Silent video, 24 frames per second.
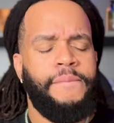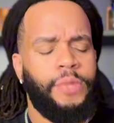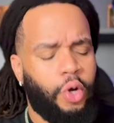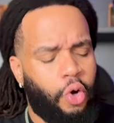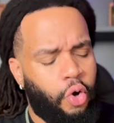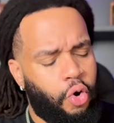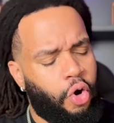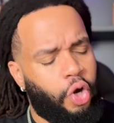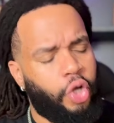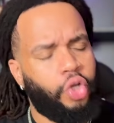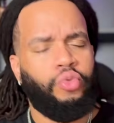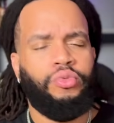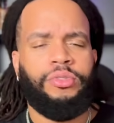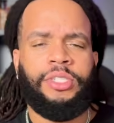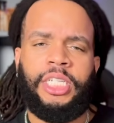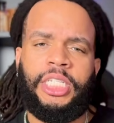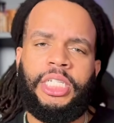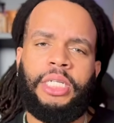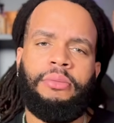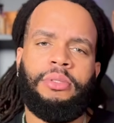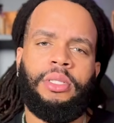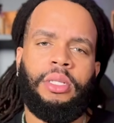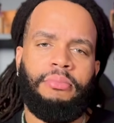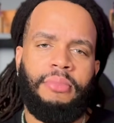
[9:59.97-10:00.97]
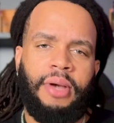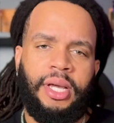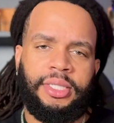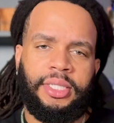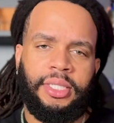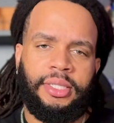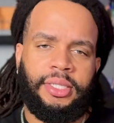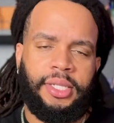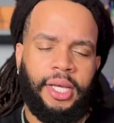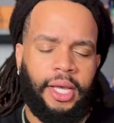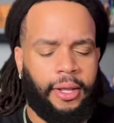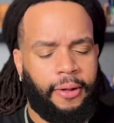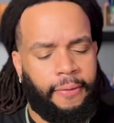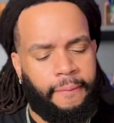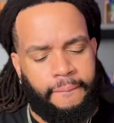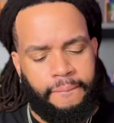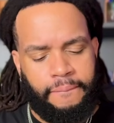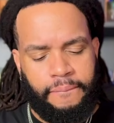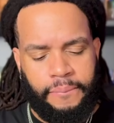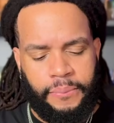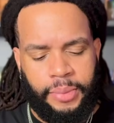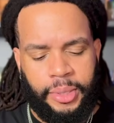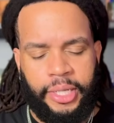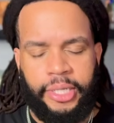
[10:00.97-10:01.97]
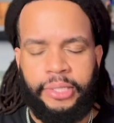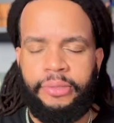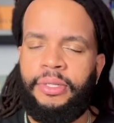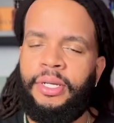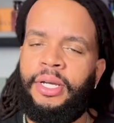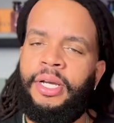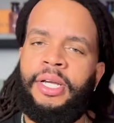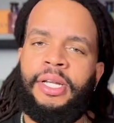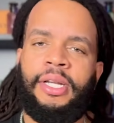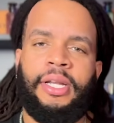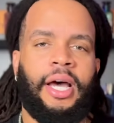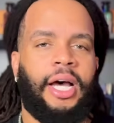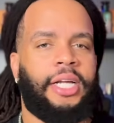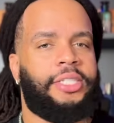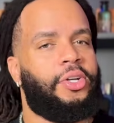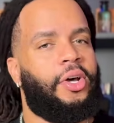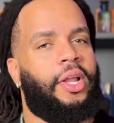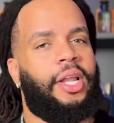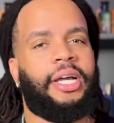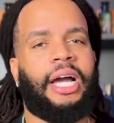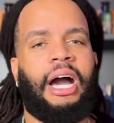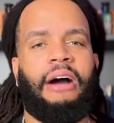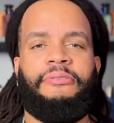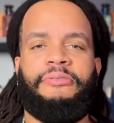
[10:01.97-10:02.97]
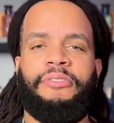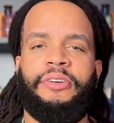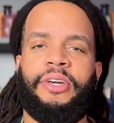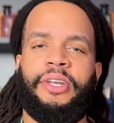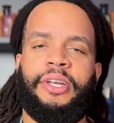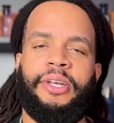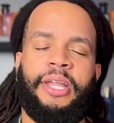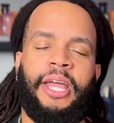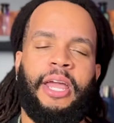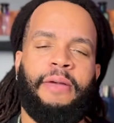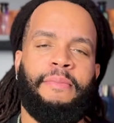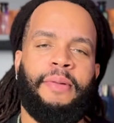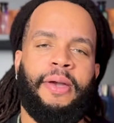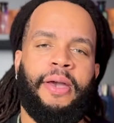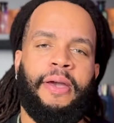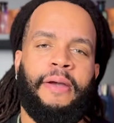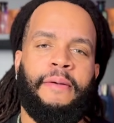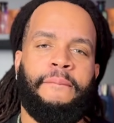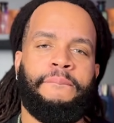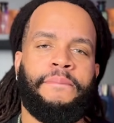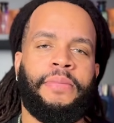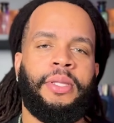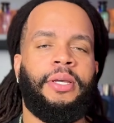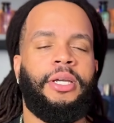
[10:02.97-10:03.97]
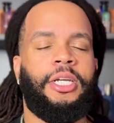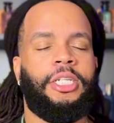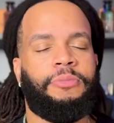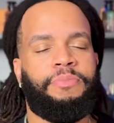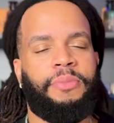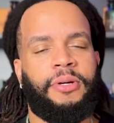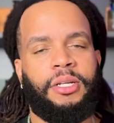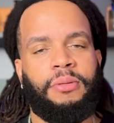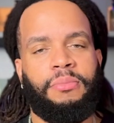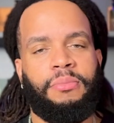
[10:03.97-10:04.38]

or are you Team Lemensité? But that's all I got for you today, man. Respect the